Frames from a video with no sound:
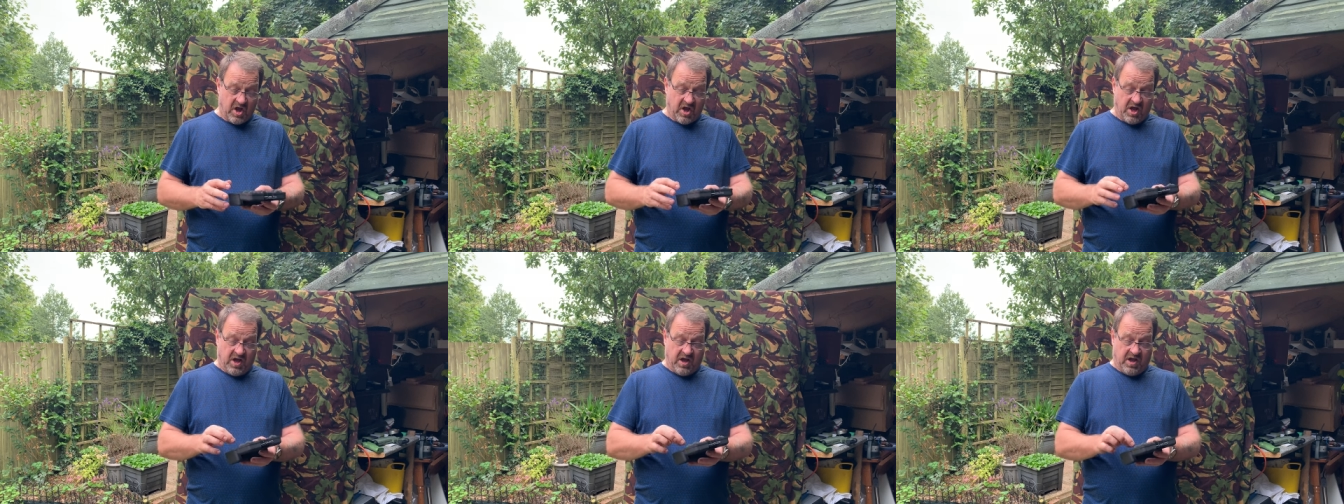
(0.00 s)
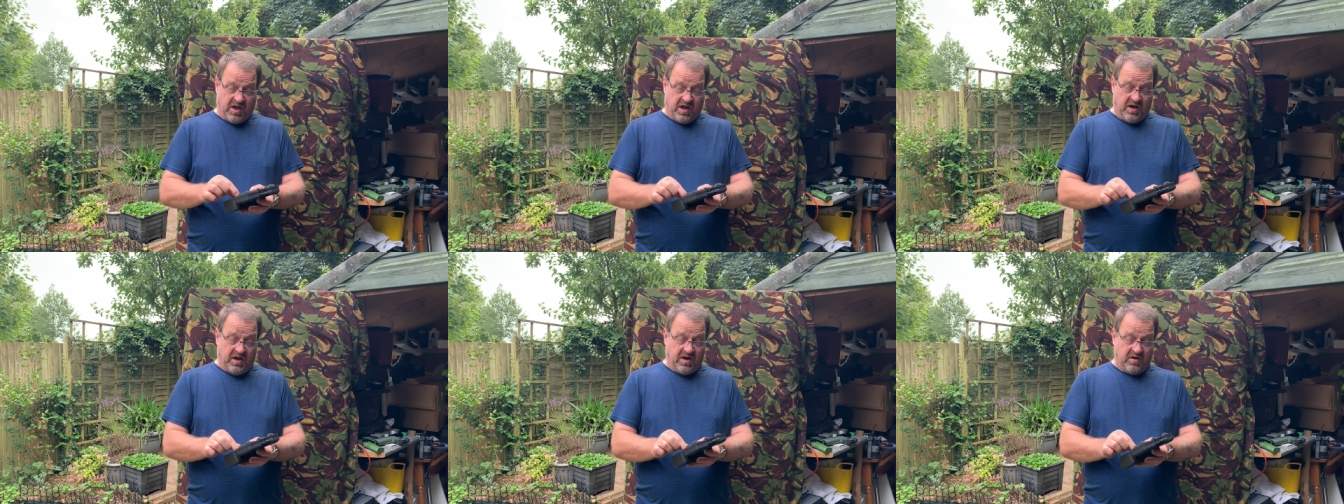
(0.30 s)

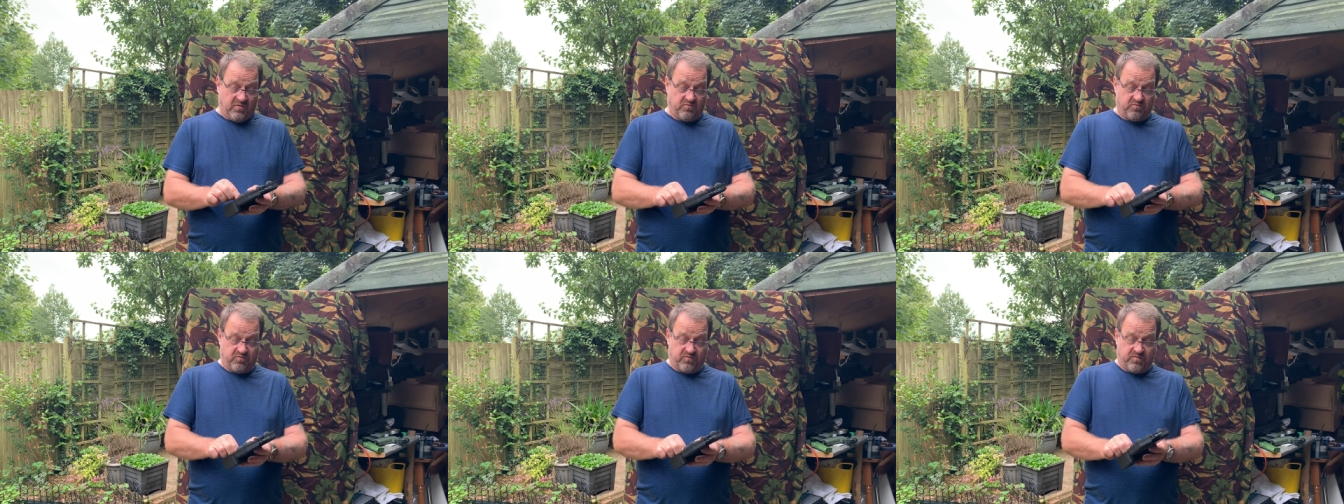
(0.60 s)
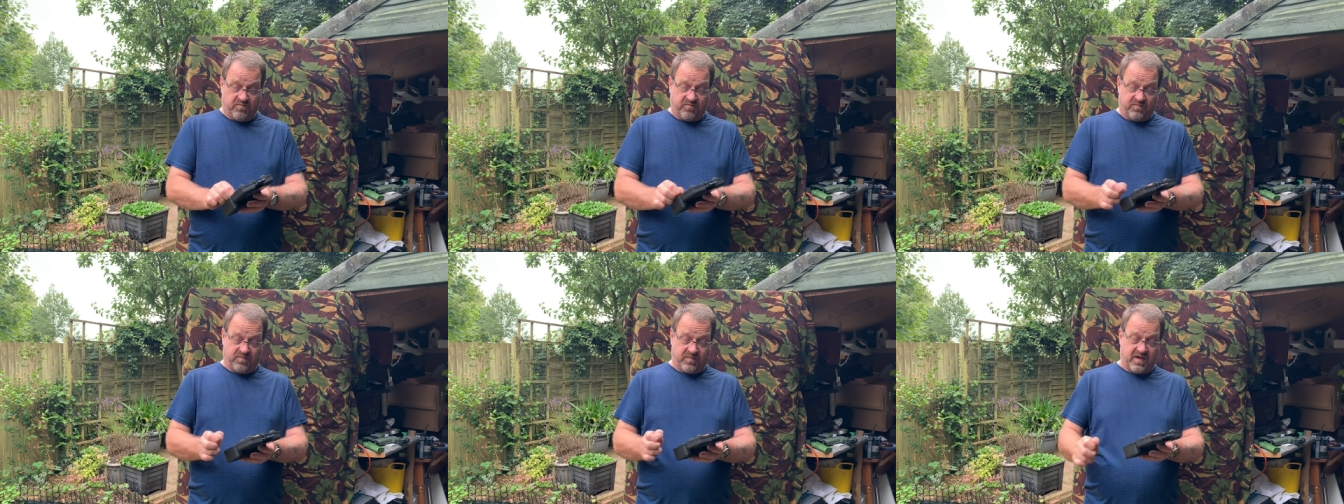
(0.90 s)
an
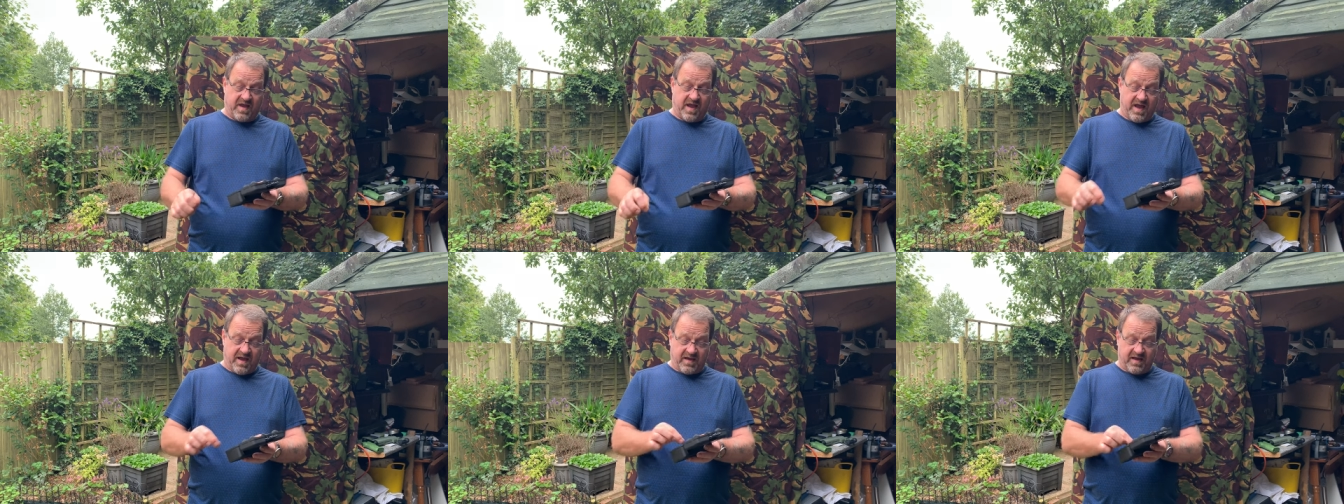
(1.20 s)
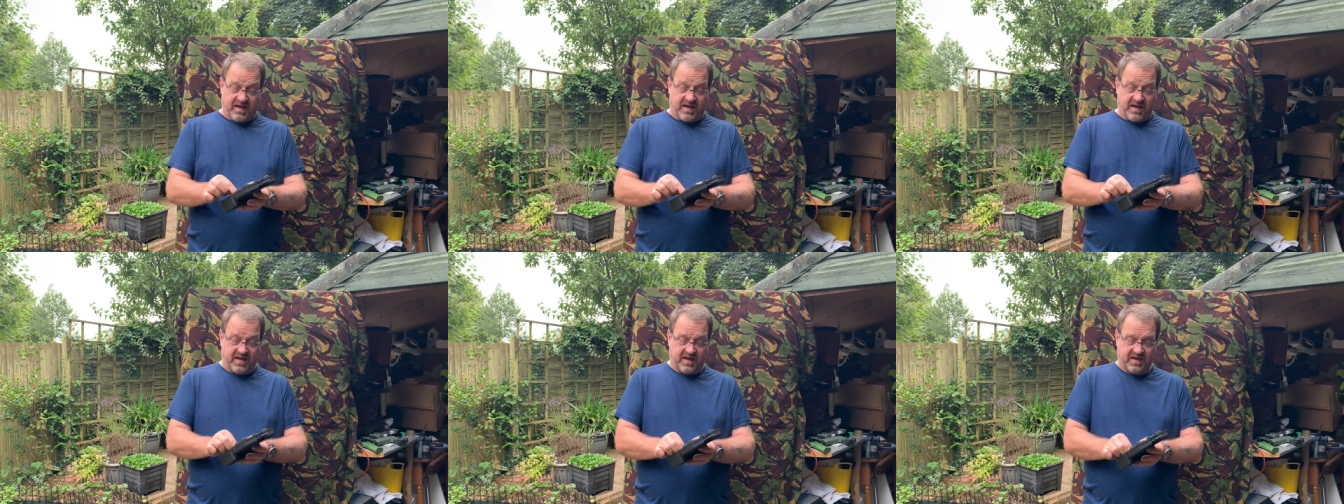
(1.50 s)
MMR, eh,
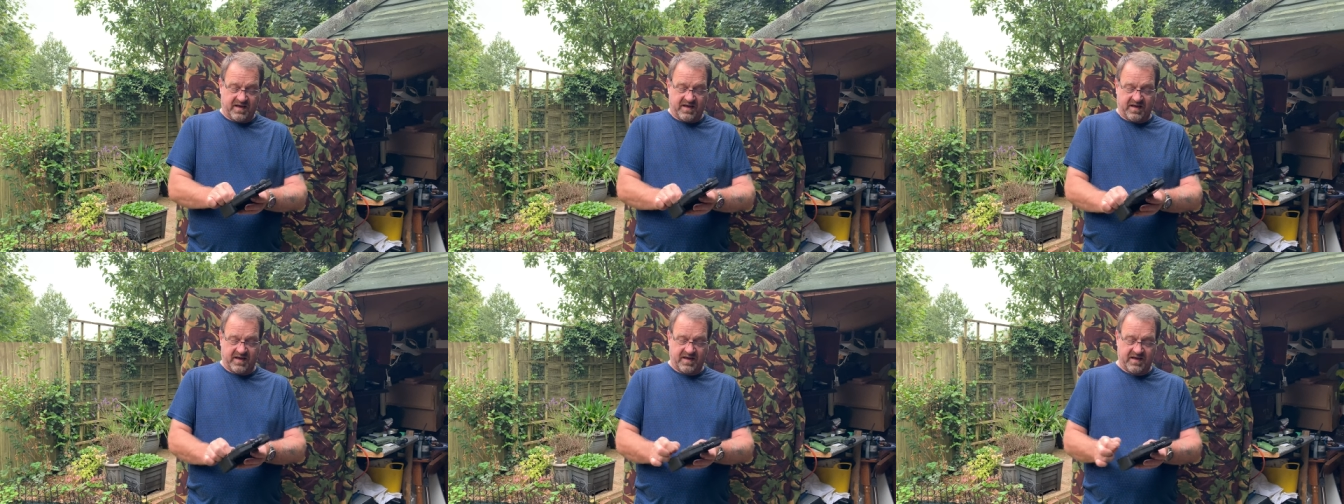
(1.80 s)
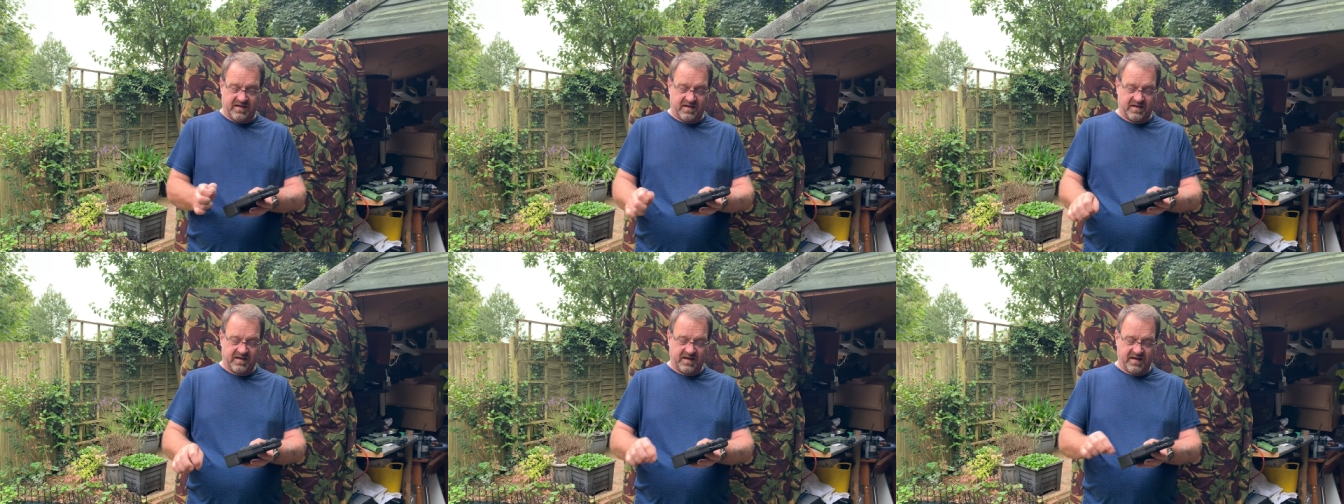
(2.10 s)

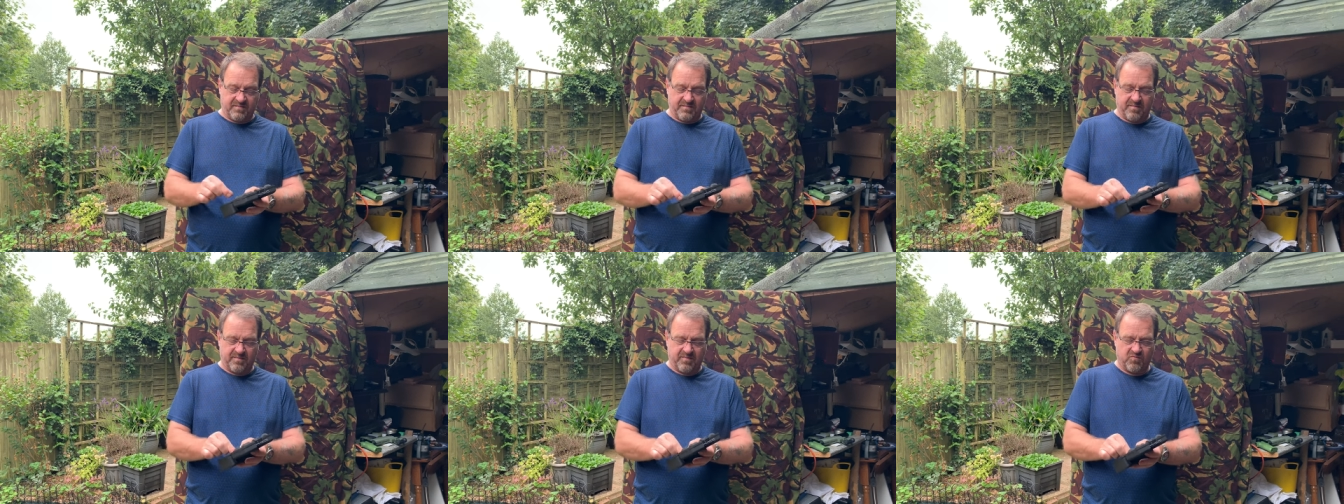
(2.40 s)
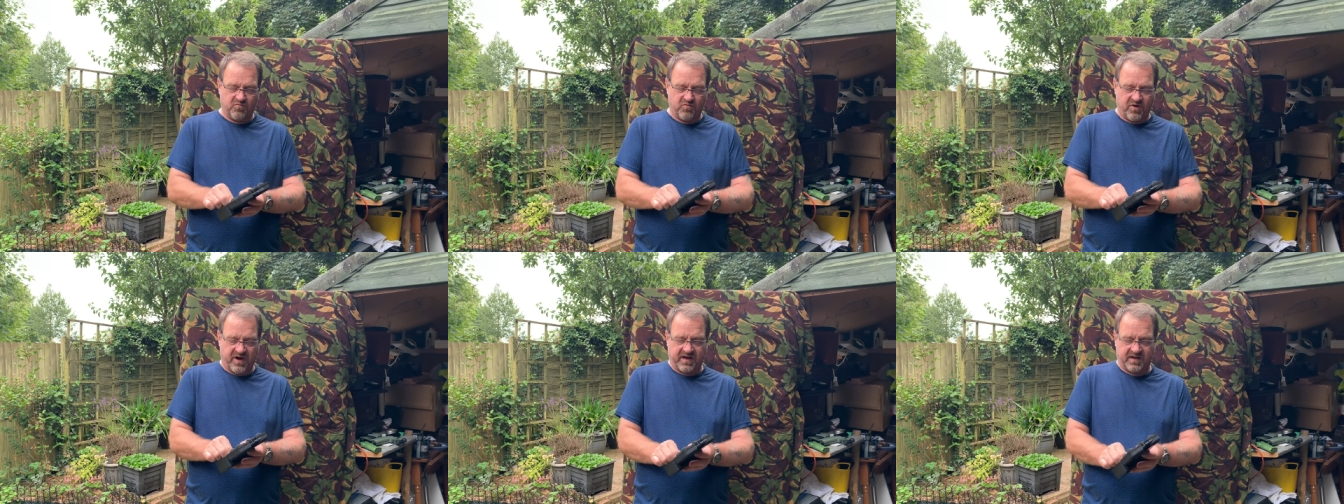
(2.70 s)

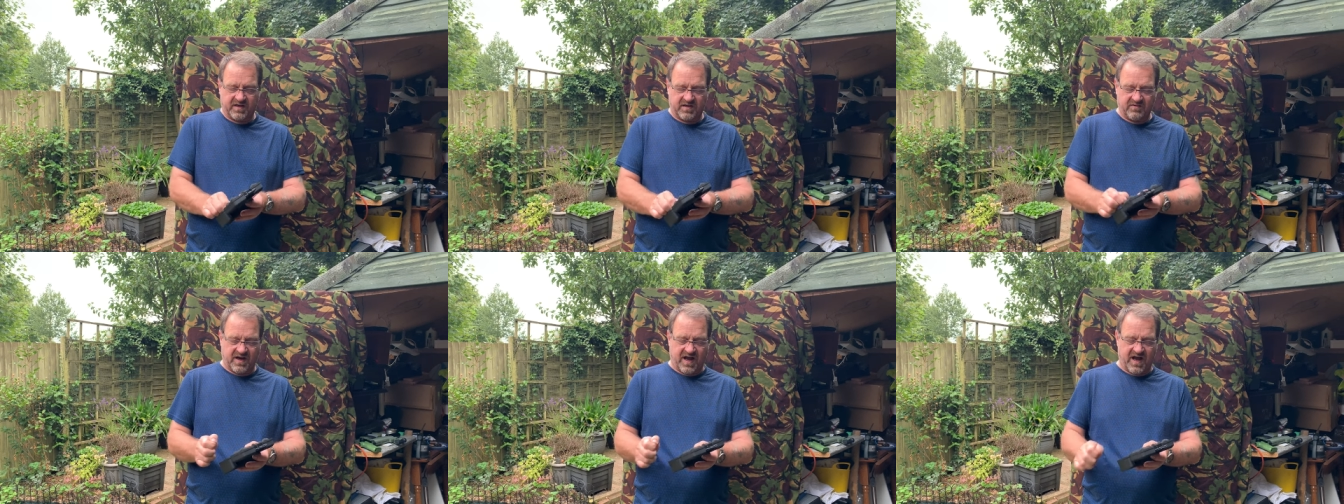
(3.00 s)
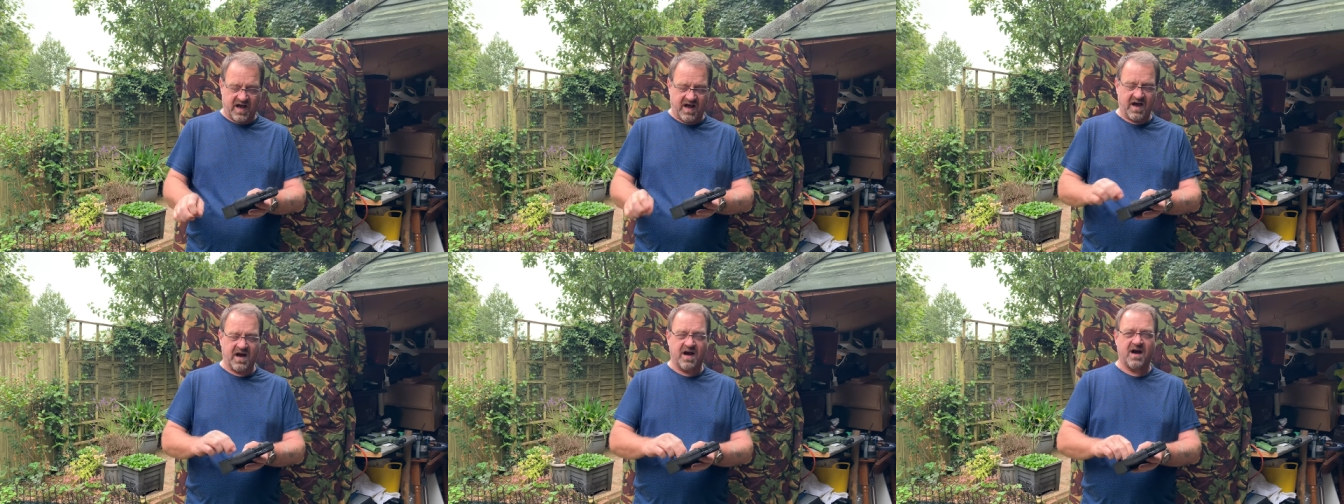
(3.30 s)
MRM,
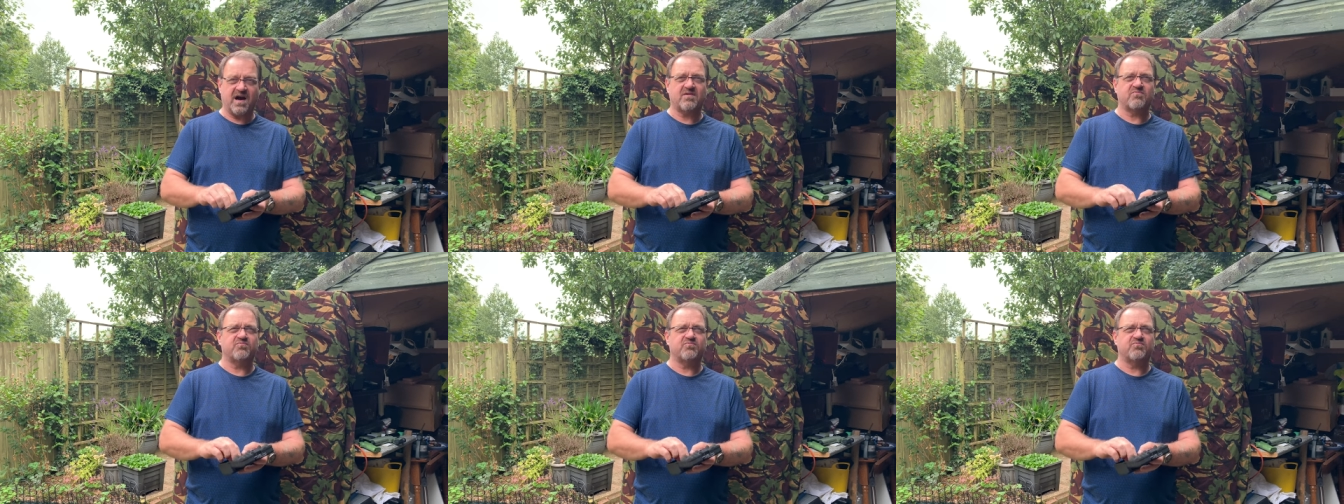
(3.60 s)
ah,